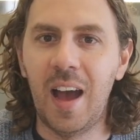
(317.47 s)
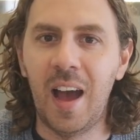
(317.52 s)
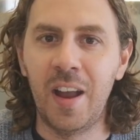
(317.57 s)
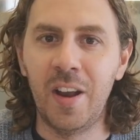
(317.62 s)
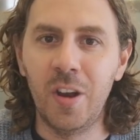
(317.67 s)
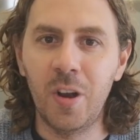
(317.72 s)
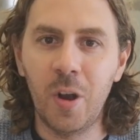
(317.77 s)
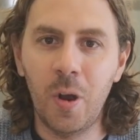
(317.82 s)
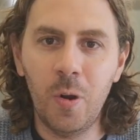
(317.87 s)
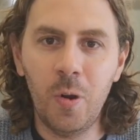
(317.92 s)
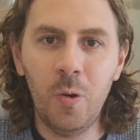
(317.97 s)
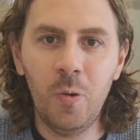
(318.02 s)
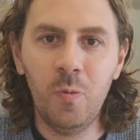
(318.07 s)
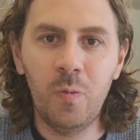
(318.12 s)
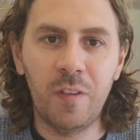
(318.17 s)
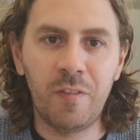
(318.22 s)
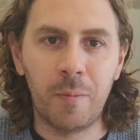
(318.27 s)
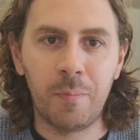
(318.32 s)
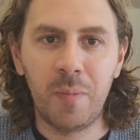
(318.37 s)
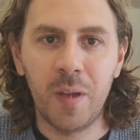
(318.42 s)
I know
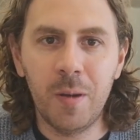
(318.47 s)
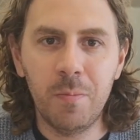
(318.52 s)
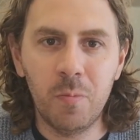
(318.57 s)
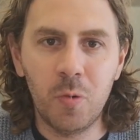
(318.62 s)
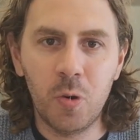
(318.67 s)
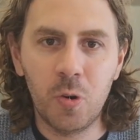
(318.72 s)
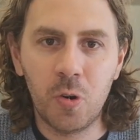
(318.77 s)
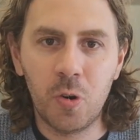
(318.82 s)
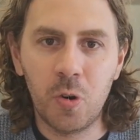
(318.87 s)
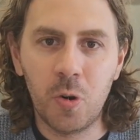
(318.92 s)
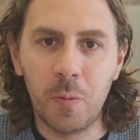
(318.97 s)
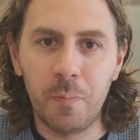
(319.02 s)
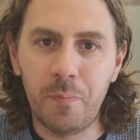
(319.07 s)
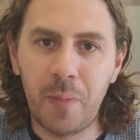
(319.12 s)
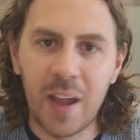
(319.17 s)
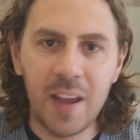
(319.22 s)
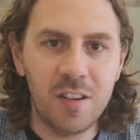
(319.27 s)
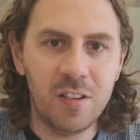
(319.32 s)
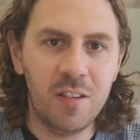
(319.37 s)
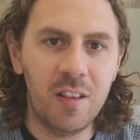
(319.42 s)
with a bit more
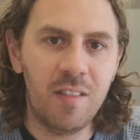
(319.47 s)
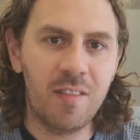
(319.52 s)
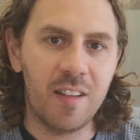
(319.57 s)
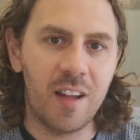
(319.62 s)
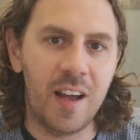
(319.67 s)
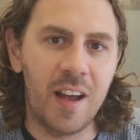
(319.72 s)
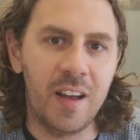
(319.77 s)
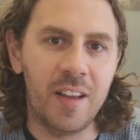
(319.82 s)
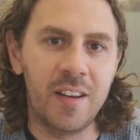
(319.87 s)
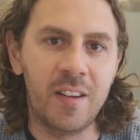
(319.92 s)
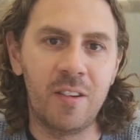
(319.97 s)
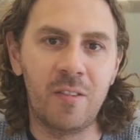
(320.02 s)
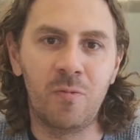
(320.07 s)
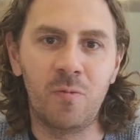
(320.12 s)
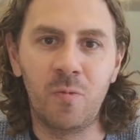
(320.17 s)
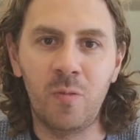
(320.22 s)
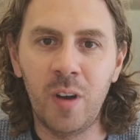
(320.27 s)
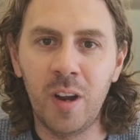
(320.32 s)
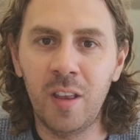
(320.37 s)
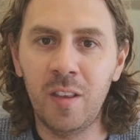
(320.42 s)
patience, I'd
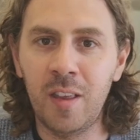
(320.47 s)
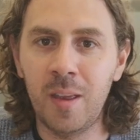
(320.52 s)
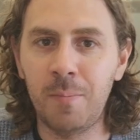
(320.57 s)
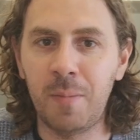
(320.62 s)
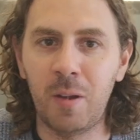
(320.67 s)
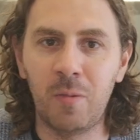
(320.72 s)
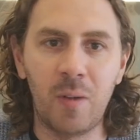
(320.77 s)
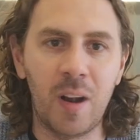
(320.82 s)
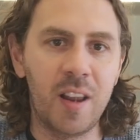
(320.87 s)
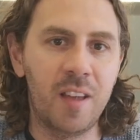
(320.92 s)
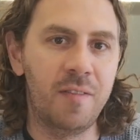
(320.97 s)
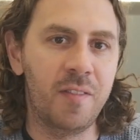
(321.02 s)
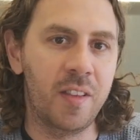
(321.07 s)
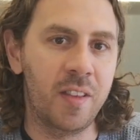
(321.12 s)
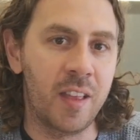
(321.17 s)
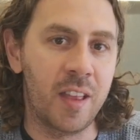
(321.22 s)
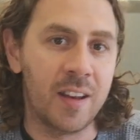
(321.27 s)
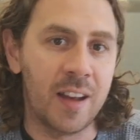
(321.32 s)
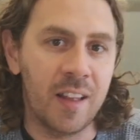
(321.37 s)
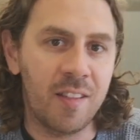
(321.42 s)
really be ready for
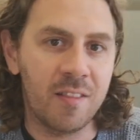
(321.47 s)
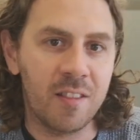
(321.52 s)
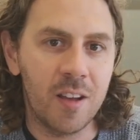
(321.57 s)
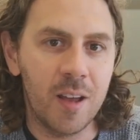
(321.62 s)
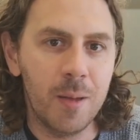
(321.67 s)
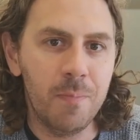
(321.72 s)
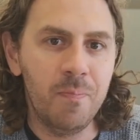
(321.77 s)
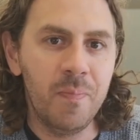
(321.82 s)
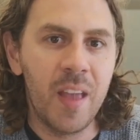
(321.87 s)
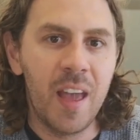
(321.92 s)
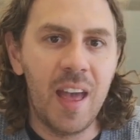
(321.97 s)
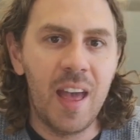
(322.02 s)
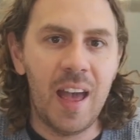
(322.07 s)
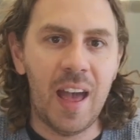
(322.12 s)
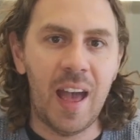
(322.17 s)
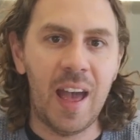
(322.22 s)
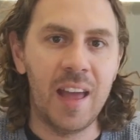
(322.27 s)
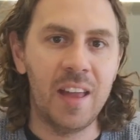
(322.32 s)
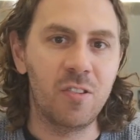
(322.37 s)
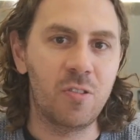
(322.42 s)
the next time.
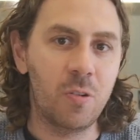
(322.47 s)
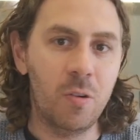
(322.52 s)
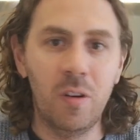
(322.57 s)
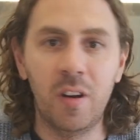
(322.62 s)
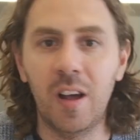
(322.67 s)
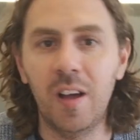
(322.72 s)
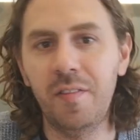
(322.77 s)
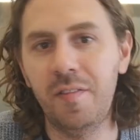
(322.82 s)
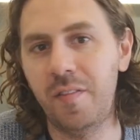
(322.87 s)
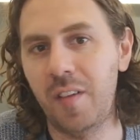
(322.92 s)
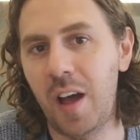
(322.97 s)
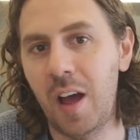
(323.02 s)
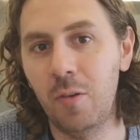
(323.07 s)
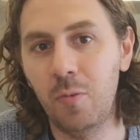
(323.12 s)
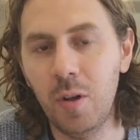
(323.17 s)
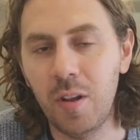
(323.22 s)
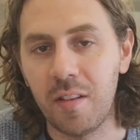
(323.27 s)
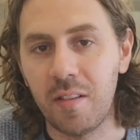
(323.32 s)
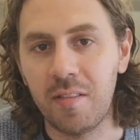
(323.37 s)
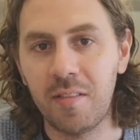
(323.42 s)
And sure enough, I
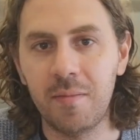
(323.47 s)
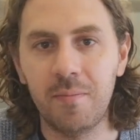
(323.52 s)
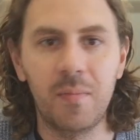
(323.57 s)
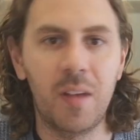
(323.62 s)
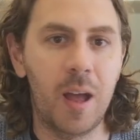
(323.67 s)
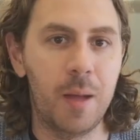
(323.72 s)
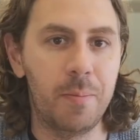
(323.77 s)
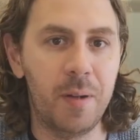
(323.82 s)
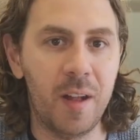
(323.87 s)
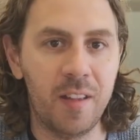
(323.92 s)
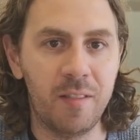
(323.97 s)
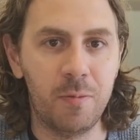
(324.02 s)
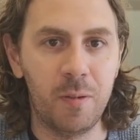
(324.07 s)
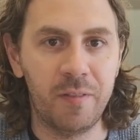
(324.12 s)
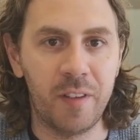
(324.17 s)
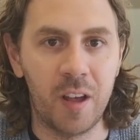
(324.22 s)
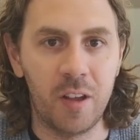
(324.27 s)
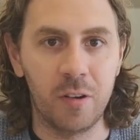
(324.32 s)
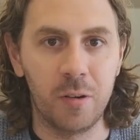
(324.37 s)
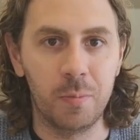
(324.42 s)
was. I passed
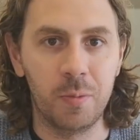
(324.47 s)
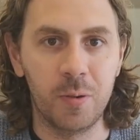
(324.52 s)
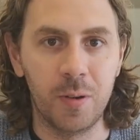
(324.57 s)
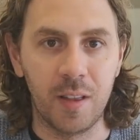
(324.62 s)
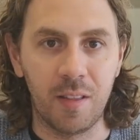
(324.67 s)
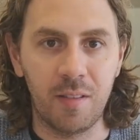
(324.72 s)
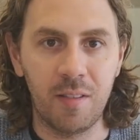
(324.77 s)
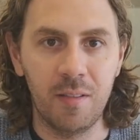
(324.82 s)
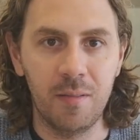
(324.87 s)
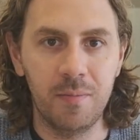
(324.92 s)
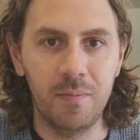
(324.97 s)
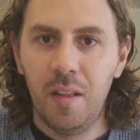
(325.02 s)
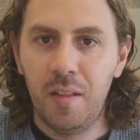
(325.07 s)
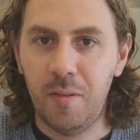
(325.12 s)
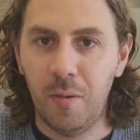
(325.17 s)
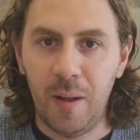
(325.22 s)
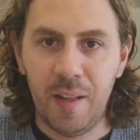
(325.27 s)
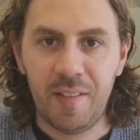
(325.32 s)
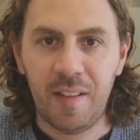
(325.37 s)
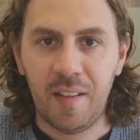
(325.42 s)
with 100 points.
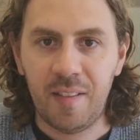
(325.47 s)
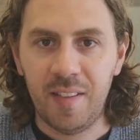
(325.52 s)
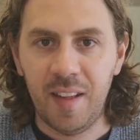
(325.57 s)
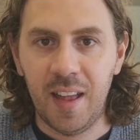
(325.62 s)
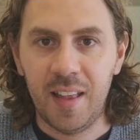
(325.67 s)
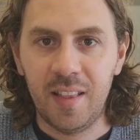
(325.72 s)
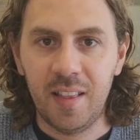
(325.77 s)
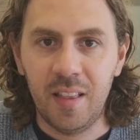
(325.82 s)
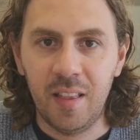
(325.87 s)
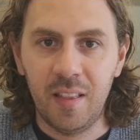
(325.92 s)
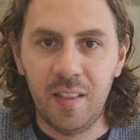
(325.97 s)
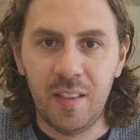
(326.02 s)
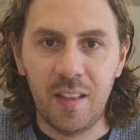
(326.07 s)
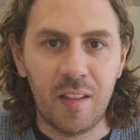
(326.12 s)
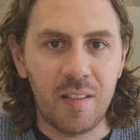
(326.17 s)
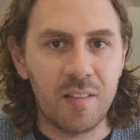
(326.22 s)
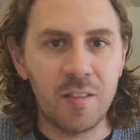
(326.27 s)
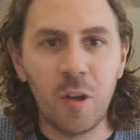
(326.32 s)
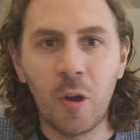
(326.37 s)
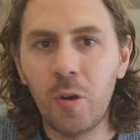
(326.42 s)
So as I said,
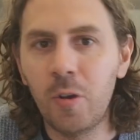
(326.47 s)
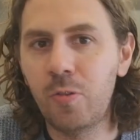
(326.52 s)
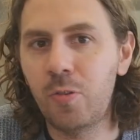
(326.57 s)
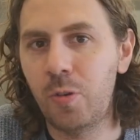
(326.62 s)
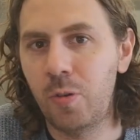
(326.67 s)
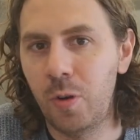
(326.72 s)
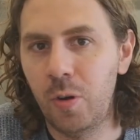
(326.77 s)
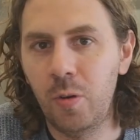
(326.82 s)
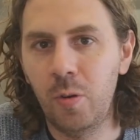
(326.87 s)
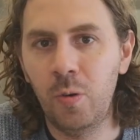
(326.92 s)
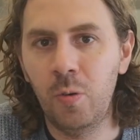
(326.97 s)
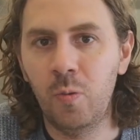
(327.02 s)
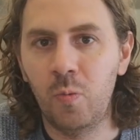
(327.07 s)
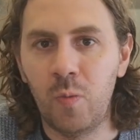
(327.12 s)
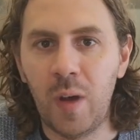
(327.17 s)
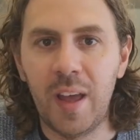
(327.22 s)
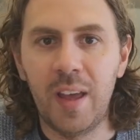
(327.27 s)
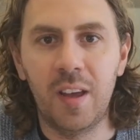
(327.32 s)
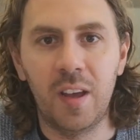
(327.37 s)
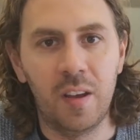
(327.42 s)
there's no true
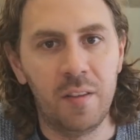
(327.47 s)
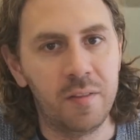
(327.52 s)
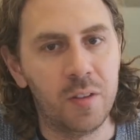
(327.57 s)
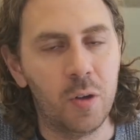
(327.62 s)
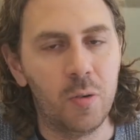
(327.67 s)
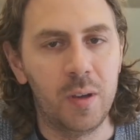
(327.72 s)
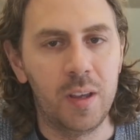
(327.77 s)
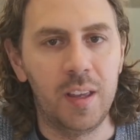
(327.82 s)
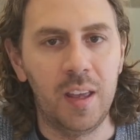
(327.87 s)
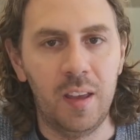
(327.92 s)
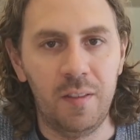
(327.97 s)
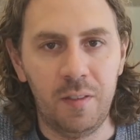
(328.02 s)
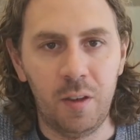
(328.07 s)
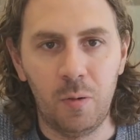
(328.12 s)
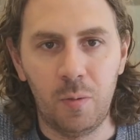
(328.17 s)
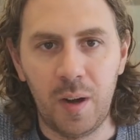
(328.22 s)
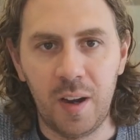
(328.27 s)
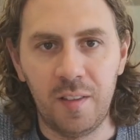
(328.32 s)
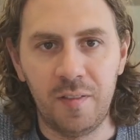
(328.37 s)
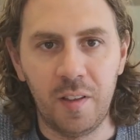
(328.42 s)
way of knowing if
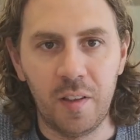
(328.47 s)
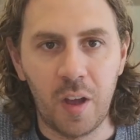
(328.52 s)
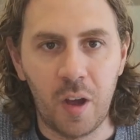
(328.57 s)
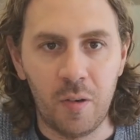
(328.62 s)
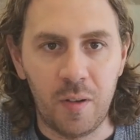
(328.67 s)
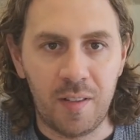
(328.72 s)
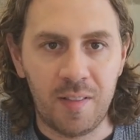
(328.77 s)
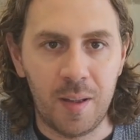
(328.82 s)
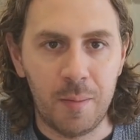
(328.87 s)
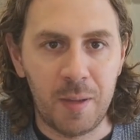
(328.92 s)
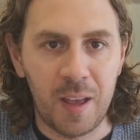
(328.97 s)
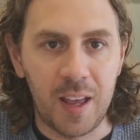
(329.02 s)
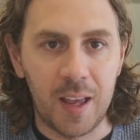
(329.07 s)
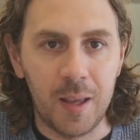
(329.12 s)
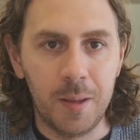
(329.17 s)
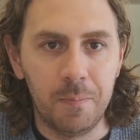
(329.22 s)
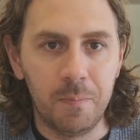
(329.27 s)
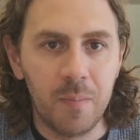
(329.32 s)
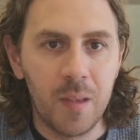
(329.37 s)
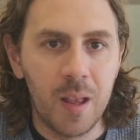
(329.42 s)
you're ready for the
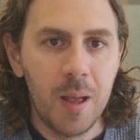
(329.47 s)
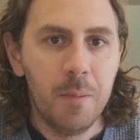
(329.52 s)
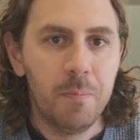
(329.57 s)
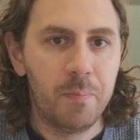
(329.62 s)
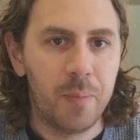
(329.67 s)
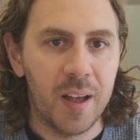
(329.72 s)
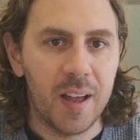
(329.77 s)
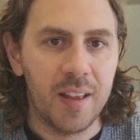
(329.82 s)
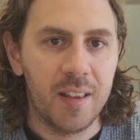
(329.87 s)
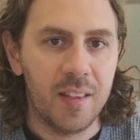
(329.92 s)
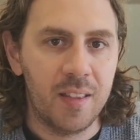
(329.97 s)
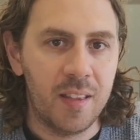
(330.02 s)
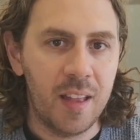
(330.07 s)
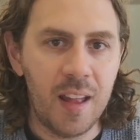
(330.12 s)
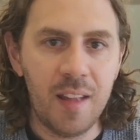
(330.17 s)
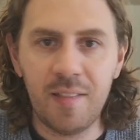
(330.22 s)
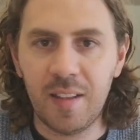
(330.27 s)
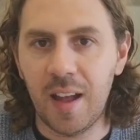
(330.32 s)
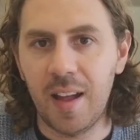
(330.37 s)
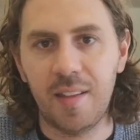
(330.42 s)
OSCP. But
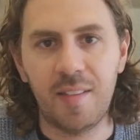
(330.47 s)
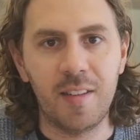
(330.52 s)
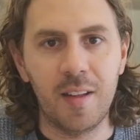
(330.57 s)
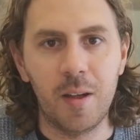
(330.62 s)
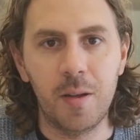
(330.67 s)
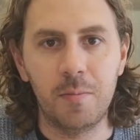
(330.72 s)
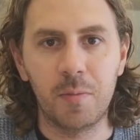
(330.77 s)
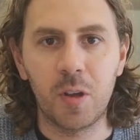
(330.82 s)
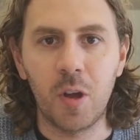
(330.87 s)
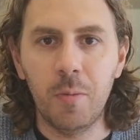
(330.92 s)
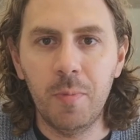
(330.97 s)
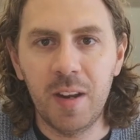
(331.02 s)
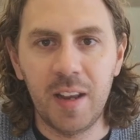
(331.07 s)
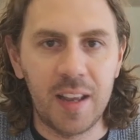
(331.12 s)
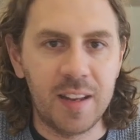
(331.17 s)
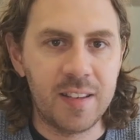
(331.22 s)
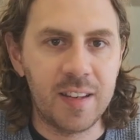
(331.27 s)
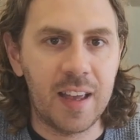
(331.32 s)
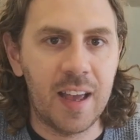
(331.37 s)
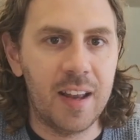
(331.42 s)
these are some common
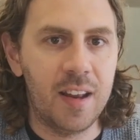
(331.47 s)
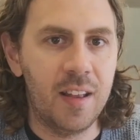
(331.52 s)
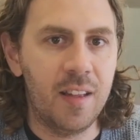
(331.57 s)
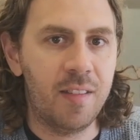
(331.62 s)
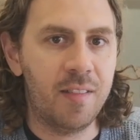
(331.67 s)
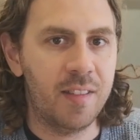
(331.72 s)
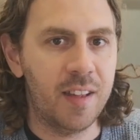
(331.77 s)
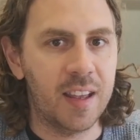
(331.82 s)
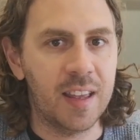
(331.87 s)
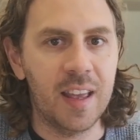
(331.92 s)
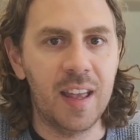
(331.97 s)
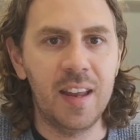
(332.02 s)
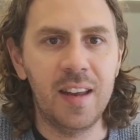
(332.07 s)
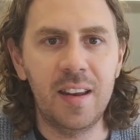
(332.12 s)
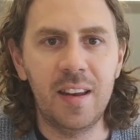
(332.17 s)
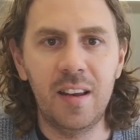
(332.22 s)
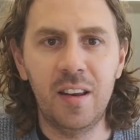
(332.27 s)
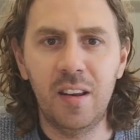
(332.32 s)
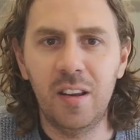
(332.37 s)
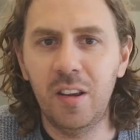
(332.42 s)
indicators that
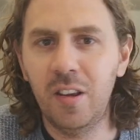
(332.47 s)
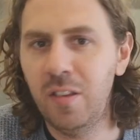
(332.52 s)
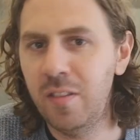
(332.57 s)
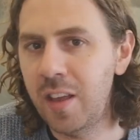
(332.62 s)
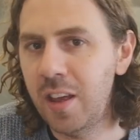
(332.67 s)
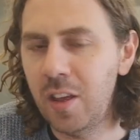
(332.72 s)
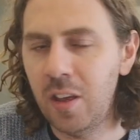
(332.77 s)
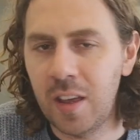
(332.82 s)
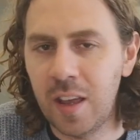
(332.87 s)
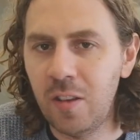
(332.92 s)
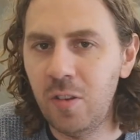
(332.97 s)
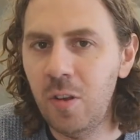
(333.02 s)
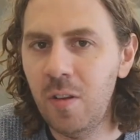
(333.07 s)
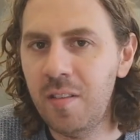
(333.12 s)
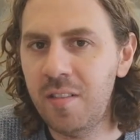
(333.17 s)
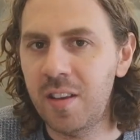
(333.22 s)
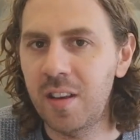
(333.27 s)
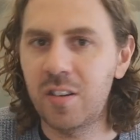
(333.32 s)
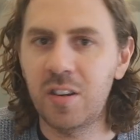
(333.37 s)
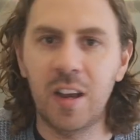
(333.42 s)
you can
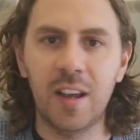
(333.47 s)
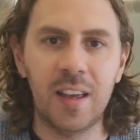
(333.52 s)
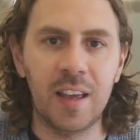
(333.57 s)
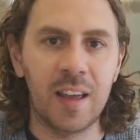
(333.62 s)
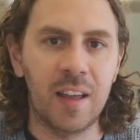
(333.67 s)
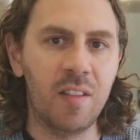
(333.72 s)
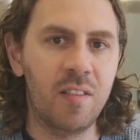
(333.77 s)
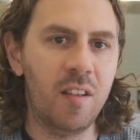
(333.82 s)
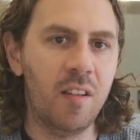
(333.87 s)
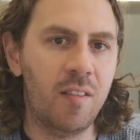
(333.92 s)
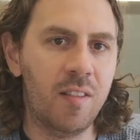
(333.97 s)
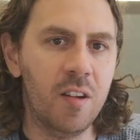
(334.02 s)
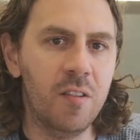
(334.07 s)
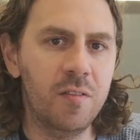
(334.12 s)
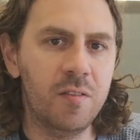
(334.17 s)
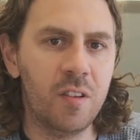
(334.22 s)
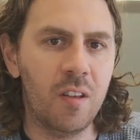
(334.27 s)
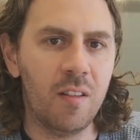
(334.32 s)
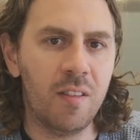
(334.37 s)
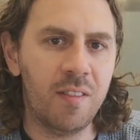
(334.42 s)
use to check against
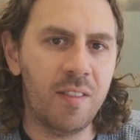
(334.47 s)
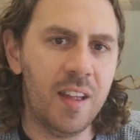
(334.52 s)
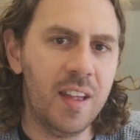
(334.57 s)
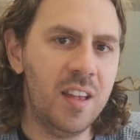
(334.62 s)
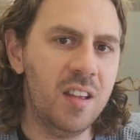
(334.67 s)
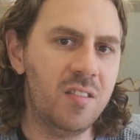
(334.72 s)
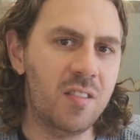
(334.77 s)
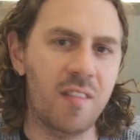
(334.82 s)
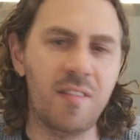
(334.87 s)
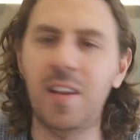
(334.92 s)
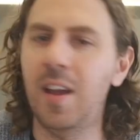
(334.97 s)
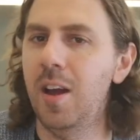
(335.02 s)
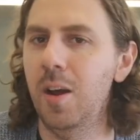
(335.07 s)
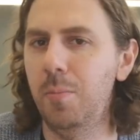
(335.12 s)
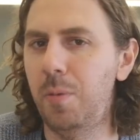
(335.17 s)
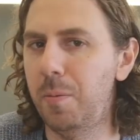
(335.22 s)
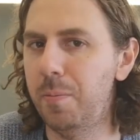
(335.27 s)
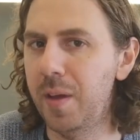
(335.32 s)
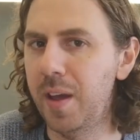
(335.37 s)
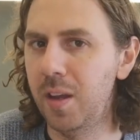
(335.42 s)
yourself to see just
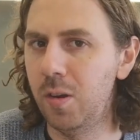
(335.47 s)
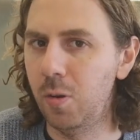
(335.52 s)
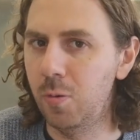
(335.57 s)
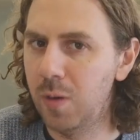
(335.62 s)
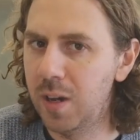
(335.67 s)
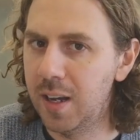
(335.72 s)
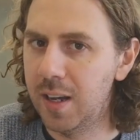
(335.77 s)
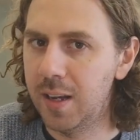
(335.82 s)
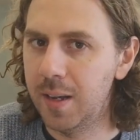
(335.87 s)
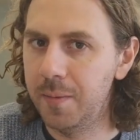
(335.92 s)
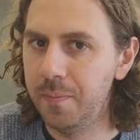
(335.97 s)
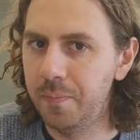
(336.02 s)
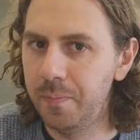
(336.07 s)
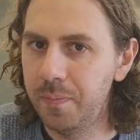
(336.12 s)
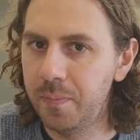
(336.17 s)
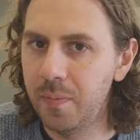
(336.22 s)
how prepared you are.